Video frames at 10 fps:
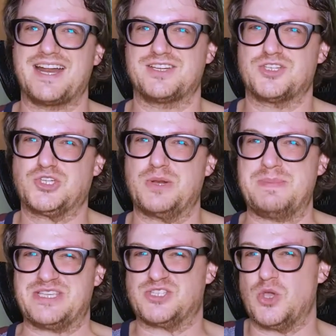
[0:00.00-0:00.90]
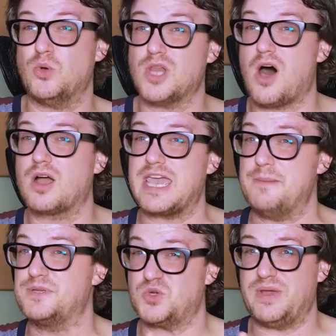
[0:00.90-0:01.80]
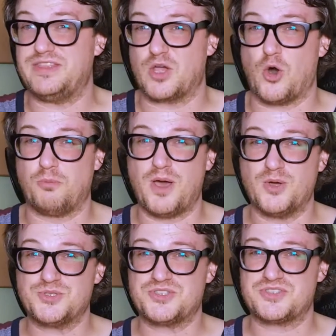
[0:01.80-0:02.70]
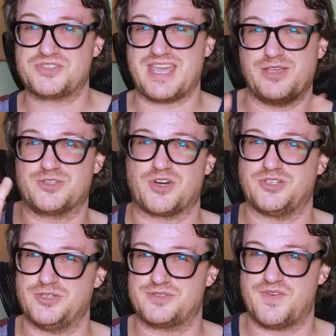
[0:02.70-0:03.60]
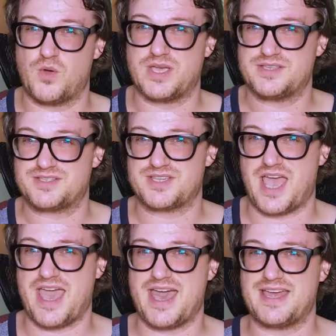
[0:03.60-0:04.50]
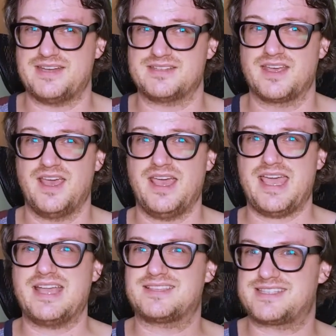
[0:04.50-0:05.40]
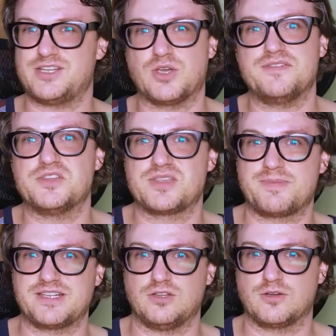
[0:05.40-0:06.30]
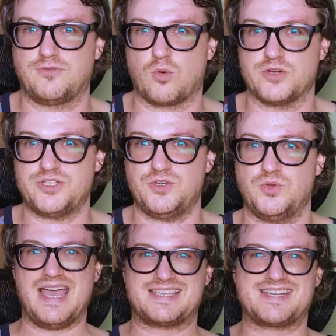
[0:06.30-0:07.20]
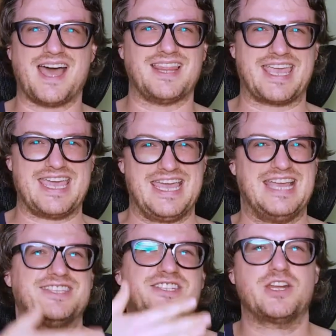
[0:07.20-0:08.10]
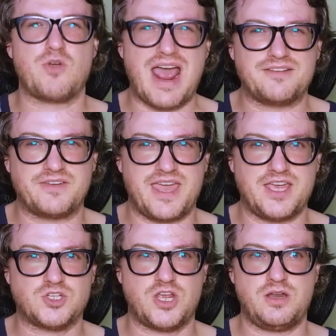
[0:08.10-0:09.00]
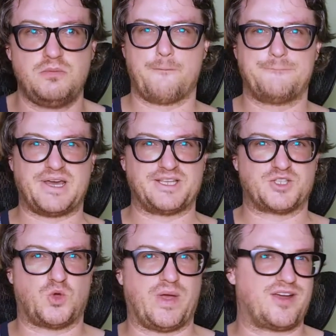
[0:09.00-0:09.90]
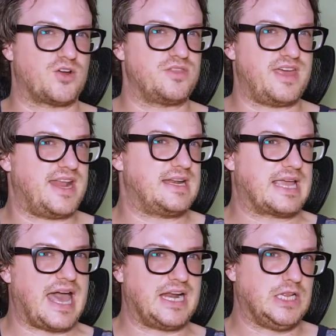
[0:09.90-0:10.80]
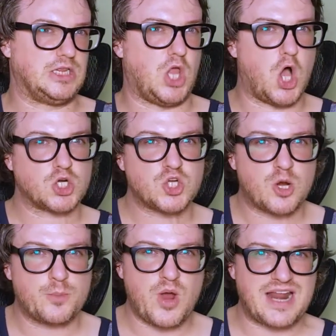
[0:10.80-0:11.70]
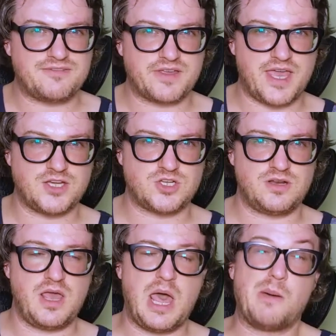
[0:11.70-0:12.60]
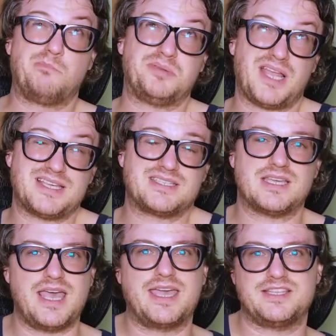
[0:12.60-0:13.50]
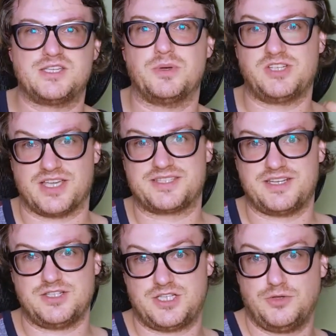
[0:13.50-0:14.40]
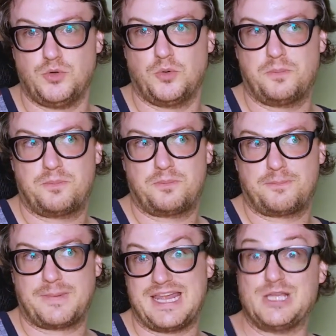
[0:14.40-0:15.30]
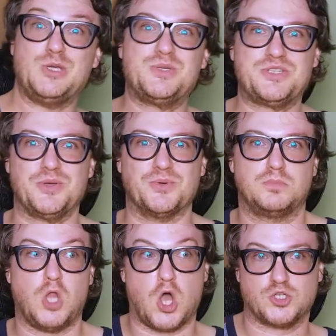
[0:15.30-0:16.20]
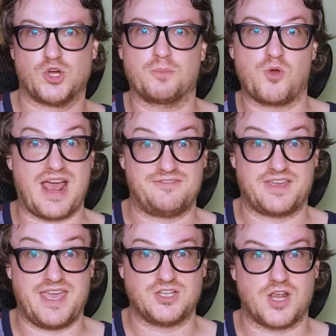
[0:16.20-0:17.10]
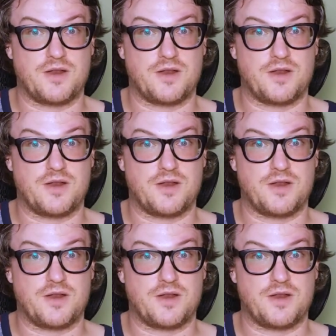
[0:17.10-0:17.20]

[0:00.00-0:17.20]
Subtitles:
shouldn't be so long in between the goalposts that you start to lose focus, and it still gives you something to look forward to. It's not like instant gratification, but it's quicker than kind of long-term gratification. Plus, it gets you adjusted to getting used to long-term gratification.